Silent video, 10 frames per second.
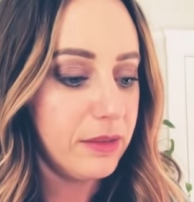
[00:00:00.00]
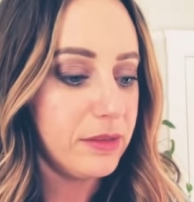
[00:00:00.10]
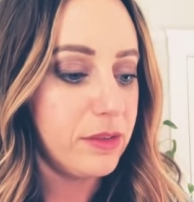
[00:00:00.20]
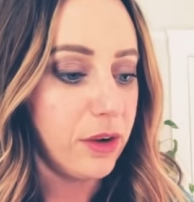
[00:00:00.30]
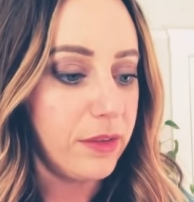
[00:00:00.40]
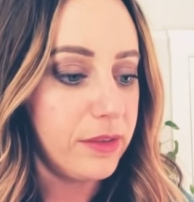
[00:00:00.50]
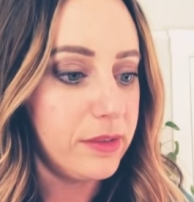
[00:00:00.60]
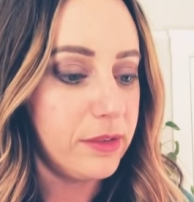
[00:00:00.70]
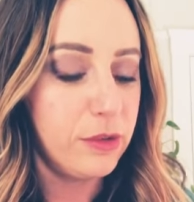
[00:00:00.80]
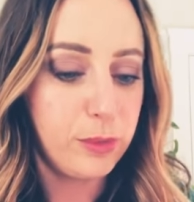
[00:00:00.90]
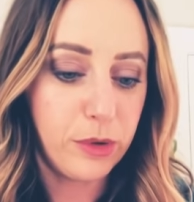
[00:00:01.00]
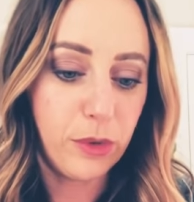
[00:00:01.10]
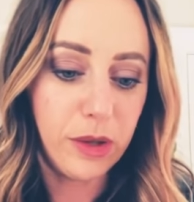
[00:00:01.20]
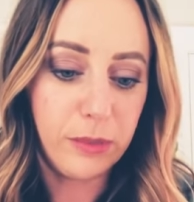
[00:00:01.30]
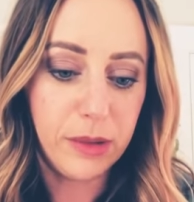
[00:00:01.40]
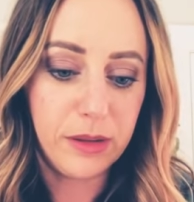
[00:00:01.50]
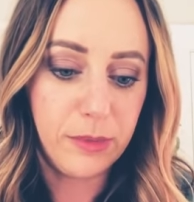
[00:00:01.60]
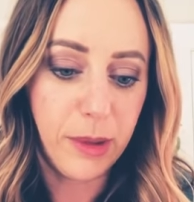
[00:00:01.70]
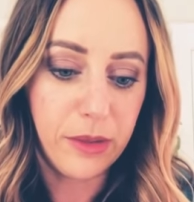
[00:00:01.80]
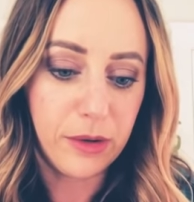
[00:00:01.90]
Sorry, this is super annoying, but it's
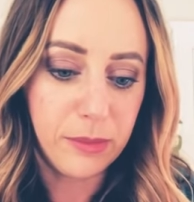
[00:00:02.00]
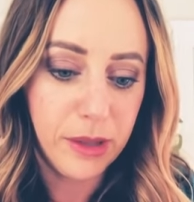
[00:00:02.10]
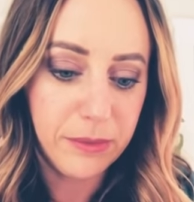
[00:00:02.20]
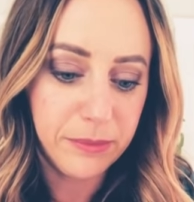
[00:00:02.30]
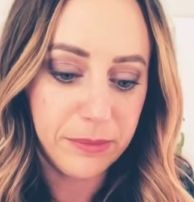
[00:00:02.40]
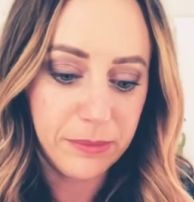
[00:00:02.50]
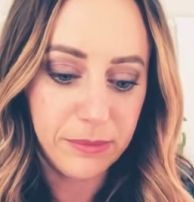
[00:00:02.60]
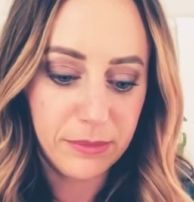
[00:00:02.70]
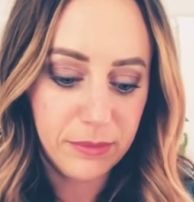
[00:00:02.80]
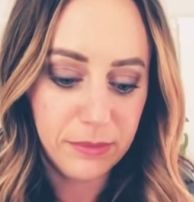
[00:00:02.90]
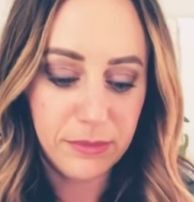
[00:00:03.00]
bothering me.